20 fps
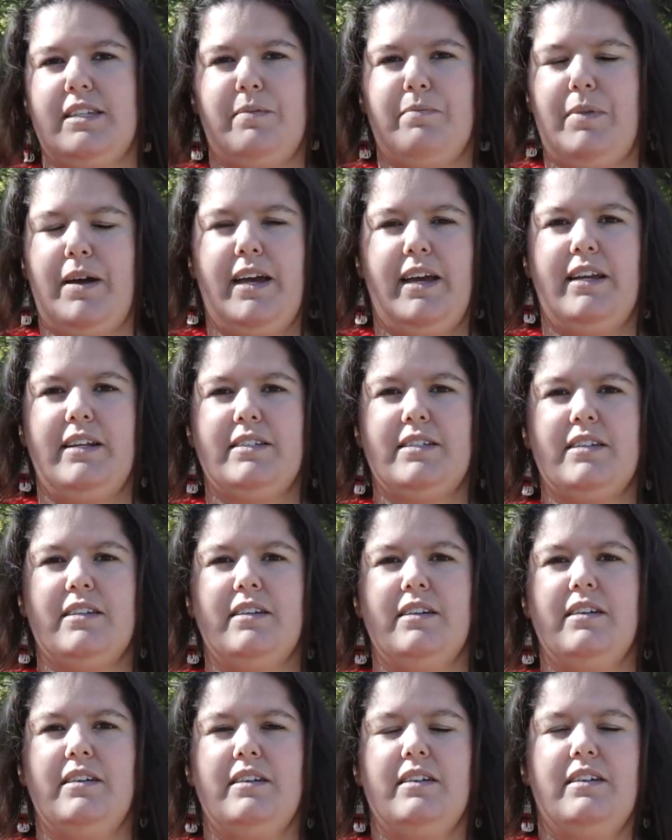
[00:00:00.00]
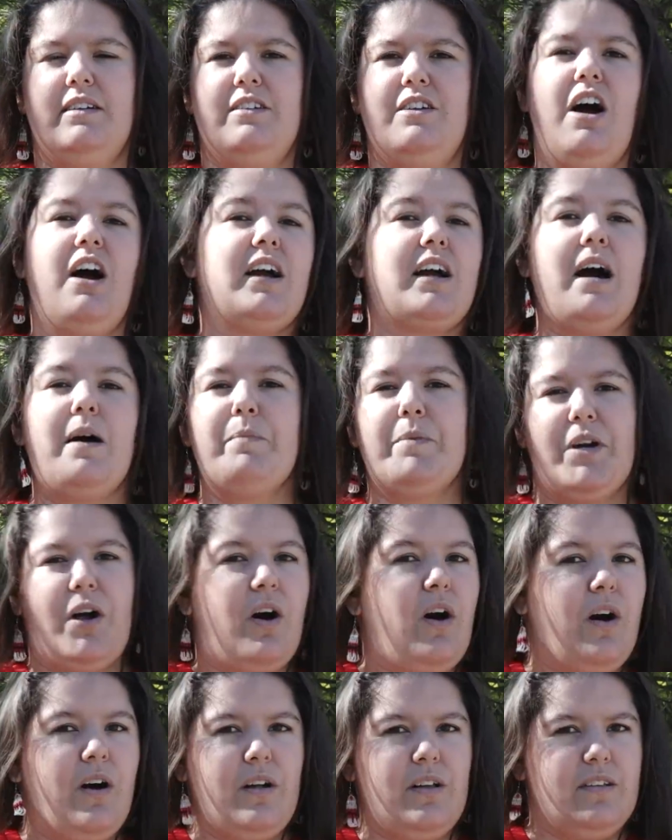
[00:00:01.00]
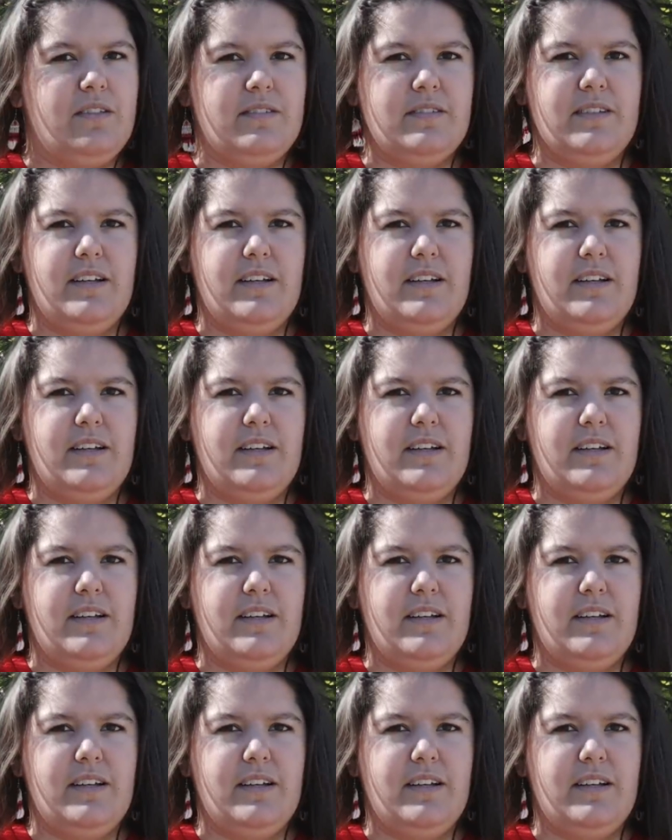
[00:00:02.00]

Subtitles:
It might not come at all.